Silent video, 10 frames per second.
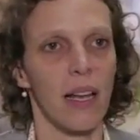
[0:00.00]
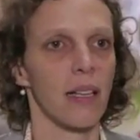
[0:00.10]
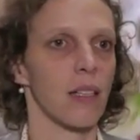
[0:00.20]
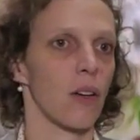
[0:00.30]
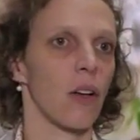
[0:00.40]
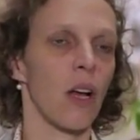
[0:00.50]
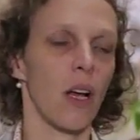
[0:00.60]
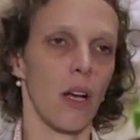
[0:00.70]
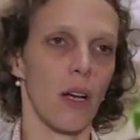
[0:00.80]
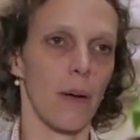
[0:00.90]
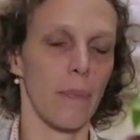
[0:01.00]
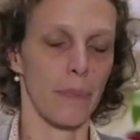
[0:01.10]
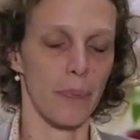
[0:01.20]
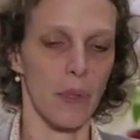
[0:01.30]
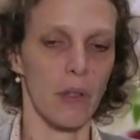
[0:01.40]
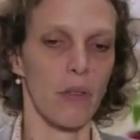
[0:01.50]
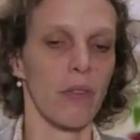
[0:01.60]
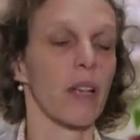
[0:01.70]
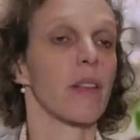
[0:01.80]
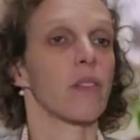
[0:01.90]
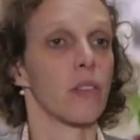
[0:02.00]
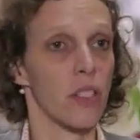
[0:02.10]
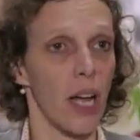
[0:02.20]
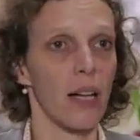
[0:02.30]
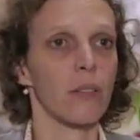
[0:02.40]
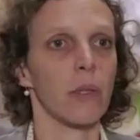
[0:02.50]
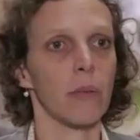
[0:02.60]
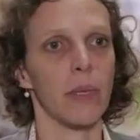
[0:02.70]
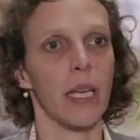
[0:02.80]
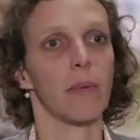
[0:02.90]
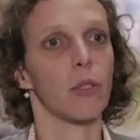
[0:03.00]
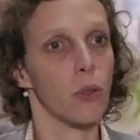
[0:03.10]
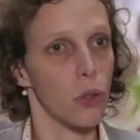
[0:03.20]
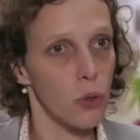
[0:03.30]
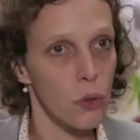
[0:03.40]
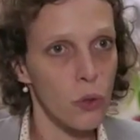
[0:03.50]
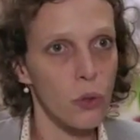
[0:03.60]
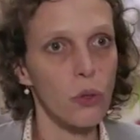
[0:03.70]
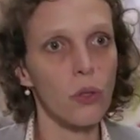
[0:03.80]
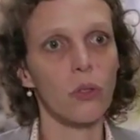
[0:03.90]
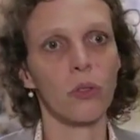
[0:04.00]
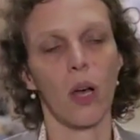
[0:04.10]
like the fact that the child will be able to go to school,